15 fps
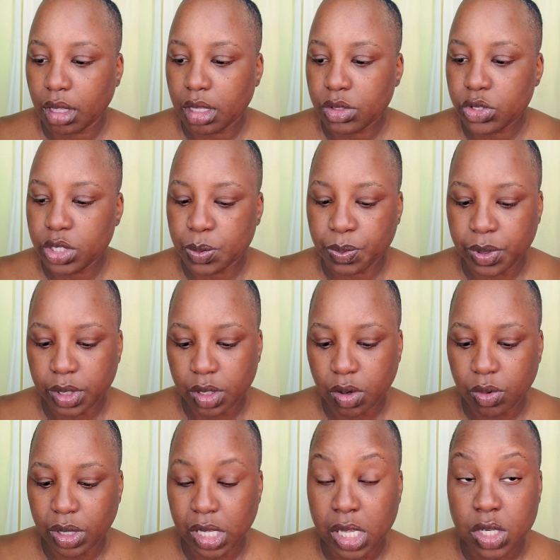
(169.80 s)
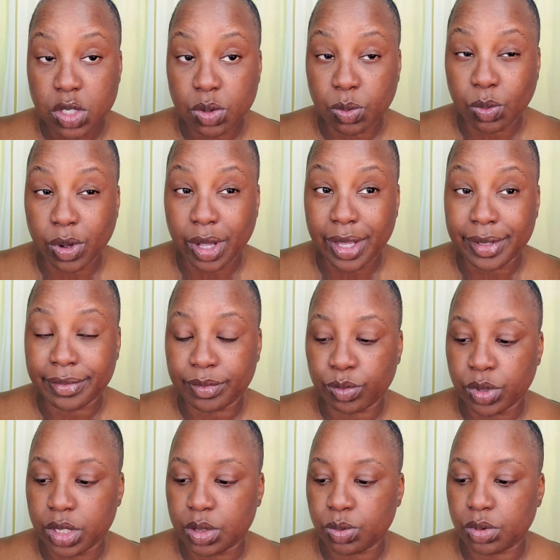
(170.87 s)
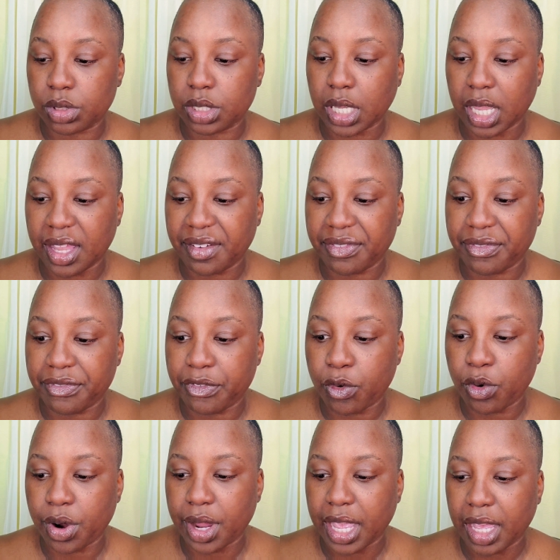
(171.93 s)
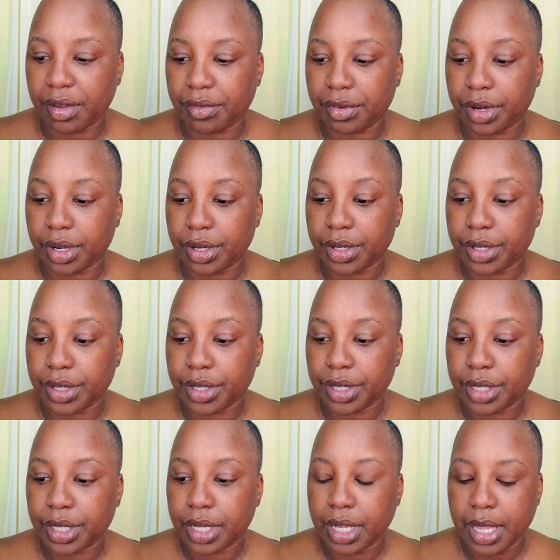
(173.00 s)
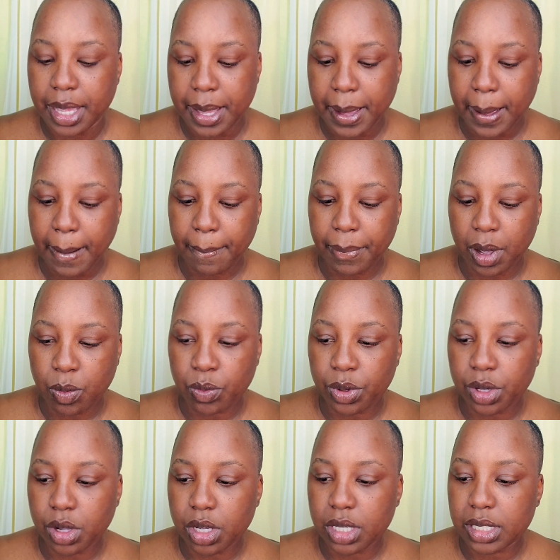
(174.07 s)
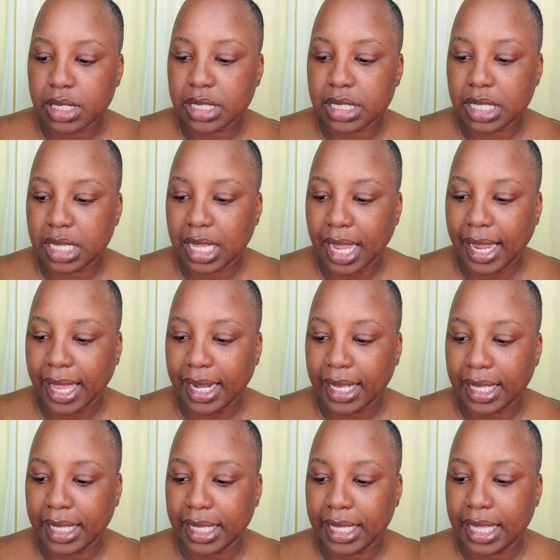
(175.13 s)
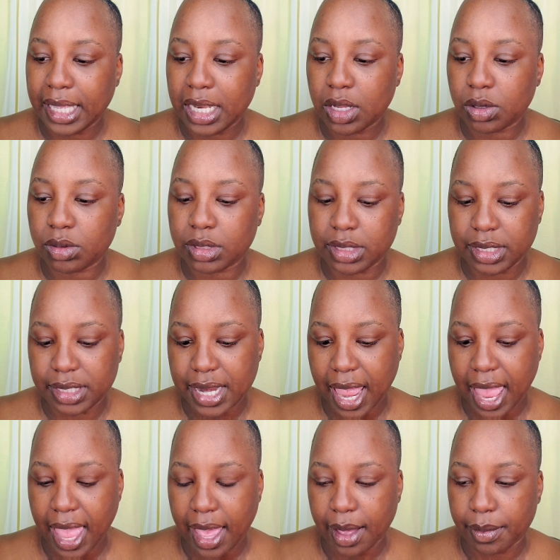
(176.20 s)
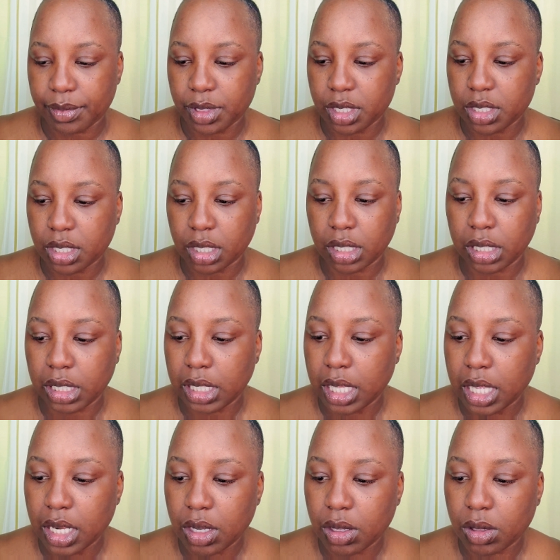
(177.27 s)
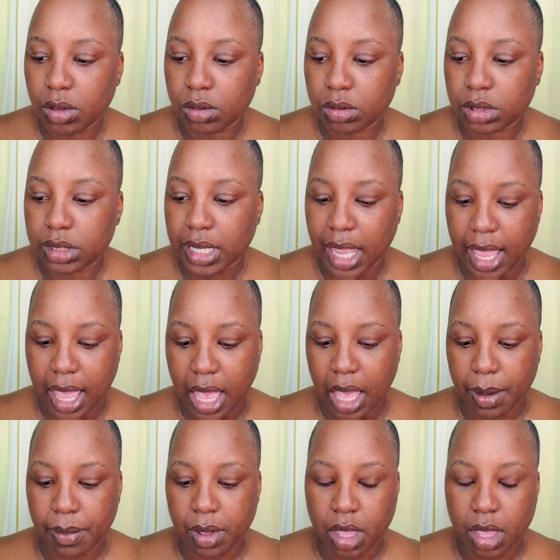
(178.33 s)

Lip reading: just put it on each one, which will take forever. But we're going to see. I got a little dab, just a little dab